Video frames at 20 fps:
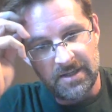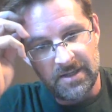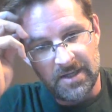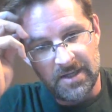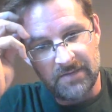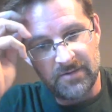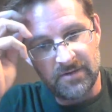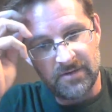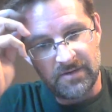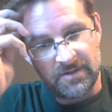
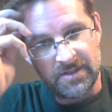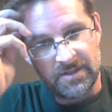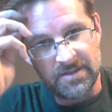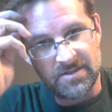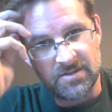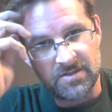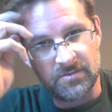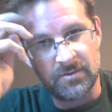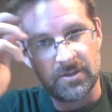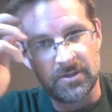everything
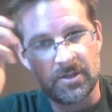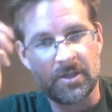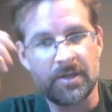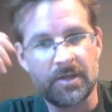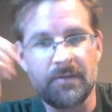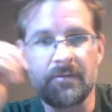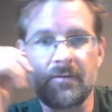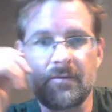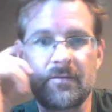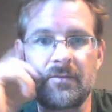that's going
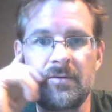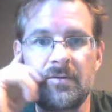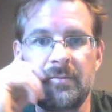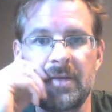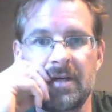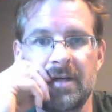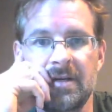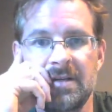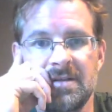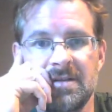on through
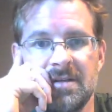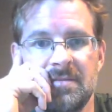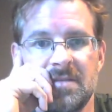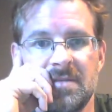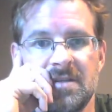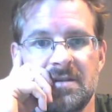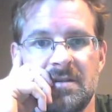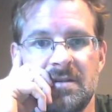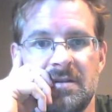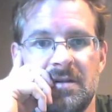
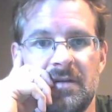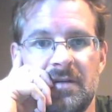mechanisms